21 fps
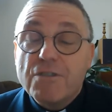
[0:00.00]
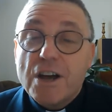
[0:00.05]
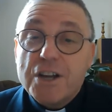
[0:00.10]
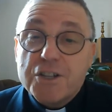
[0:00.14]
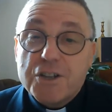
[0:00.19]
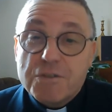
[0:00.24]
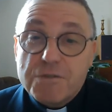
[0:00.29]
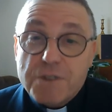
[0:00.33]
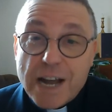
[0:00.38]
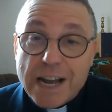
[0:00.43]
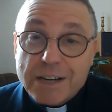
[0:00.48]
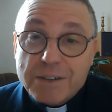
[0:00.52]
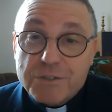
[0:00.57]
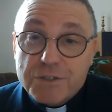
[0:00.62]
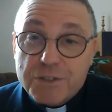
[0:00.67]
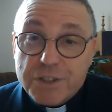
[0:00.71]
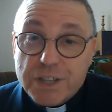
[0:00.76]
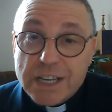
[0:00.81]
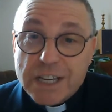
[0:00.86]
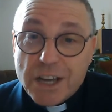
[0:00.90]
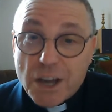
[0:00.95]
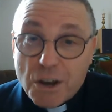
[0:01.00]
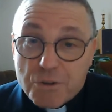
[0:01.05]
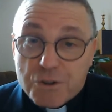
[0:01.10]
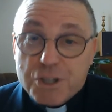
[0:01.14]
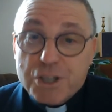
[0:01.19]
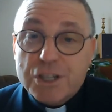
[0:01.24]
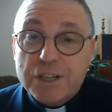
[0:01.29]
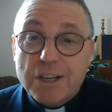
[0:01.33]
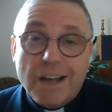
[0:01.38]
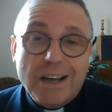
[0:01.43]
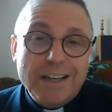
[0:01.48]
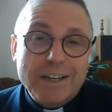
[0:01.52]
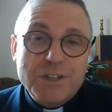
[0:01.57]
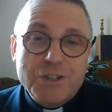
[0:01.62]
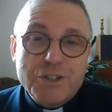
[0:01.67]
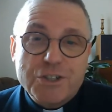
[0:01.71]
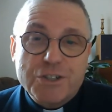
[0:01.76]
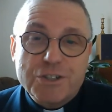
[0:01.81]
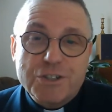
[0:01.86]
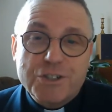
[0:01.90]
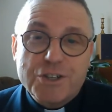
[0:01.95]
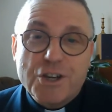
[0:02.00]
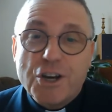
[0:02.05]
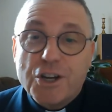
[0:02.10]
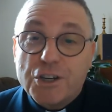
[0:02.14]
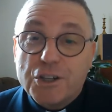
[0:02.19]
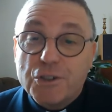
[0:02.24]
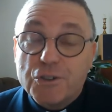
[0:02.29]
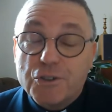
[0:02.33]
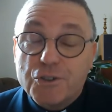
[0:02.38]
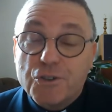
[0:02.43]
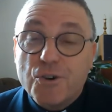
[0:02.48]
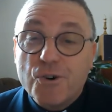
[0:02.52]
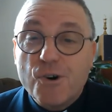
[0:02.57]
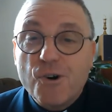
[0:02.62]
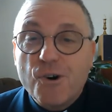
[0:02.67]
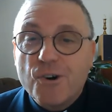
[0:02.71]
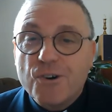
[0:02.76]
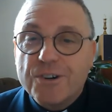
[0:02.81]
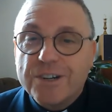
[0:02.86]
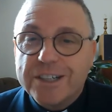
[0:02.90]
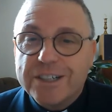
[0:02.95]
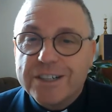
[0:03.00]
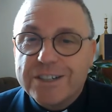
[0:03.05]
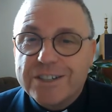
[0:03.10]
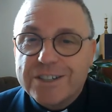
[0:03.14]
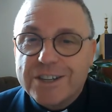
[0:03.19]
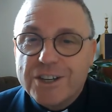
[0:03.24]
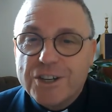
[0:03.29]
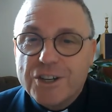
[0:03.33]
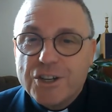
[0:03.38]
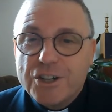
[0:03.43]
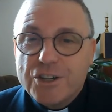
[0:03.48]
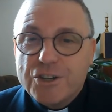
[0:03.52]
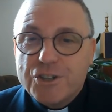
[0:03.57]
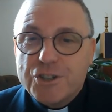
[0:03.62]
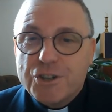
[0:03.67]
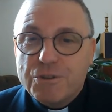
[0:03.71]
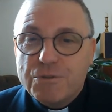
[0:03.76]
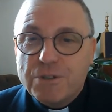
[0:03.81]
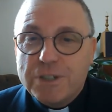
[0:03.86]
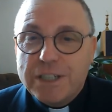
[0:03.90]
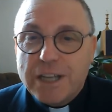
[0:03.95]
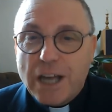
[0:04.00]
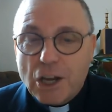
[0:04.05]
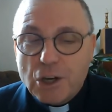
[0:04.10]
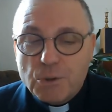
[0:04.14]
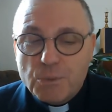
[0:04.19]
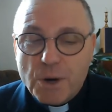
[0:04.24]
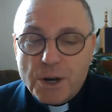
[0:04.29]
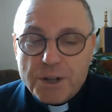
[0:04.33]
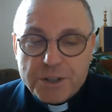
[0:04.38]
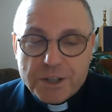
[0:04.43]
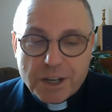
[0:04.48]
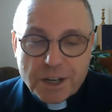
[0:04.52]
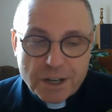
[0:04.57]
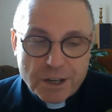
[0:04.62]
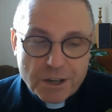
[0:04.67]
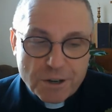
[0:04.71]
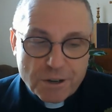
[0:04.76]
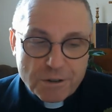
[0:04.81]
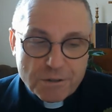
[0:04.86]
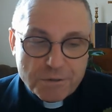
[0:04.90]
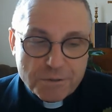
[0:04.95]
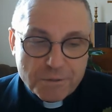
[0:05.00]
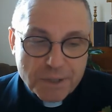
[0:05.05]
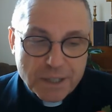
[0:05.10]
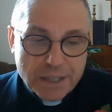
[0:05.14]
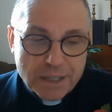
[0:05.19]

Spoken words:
around the coastline to Durdledore and to Lulworth Cove.